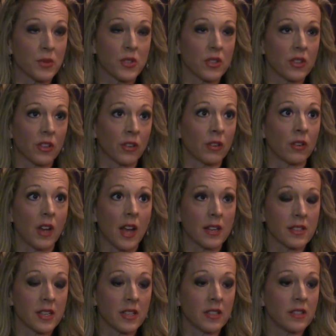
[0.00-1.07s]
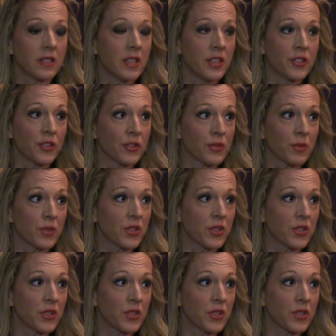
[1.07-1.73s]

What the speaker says: which or acting teachers,